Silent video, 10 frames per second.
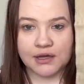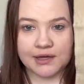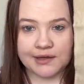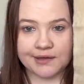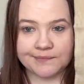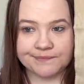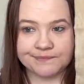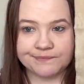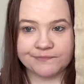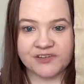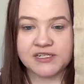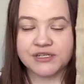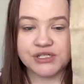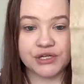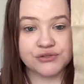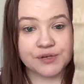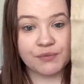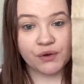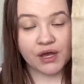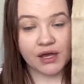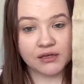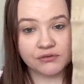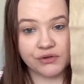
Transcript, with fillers: um, vintage country mocha